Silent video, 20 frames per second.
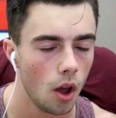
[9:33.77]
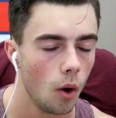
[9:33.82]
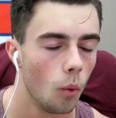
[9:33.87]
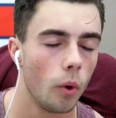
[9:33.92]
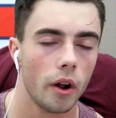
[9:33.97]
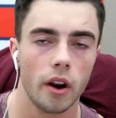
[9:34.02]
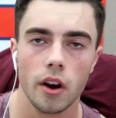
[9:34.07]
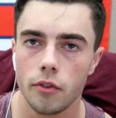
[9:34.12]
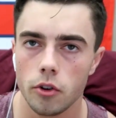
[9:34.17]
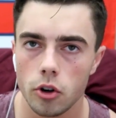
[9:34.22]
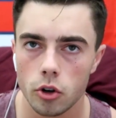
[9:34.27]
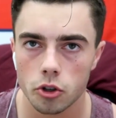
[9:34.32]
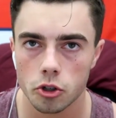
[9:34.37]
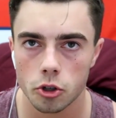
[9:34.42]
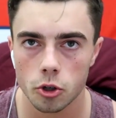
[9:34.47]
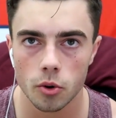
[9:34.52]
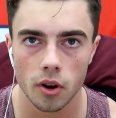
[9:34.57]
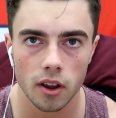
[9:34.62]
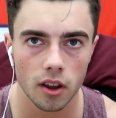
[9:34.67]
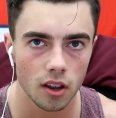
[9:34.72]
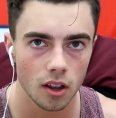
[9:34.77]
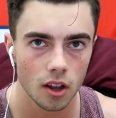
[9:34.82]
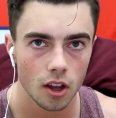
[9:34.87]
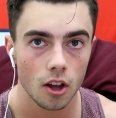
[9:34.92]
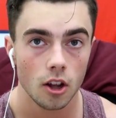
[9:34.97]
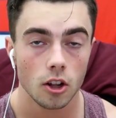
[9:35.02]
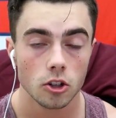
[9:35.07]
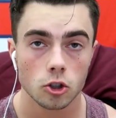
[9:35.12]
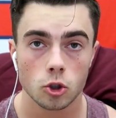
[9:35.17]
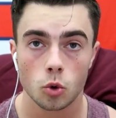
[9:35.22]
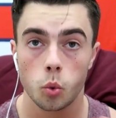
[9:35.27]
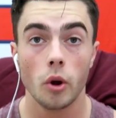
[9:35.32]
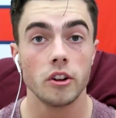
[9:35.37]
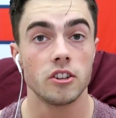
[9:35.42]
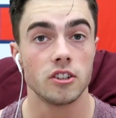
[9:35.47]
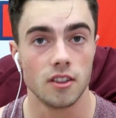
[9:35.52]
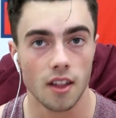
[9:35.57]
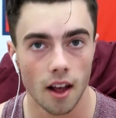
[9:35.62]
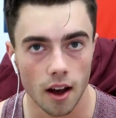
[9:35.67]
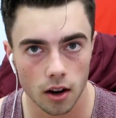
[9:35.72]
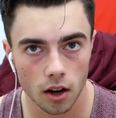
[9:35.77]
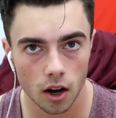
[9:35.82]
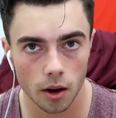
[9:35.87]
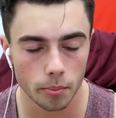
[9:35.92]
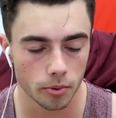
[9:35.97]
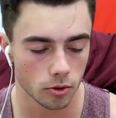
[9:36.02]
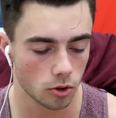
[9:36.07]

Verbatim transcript: whatever you're doing, switch that up.